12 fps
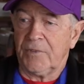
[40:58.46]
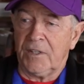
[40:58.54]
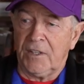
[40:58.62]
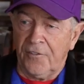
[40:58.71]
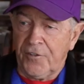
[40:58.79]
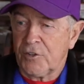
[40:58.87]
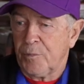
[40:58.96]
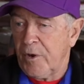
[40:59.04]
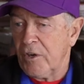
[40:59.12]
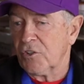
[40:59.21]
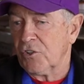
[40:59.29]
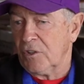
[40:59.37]
enough
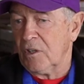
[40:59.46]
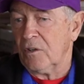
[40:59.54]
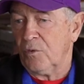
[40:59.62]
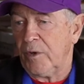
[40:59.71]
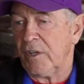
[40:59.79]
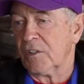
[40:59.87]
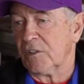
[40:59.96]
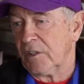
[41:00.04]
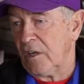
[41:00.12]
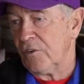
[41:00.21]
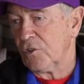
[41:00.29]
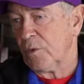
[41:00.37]
experience to know when it's
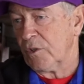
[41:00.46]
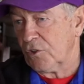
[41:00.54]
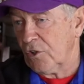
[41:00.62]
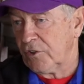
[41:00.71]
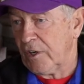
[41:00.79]
dangerous, when it's not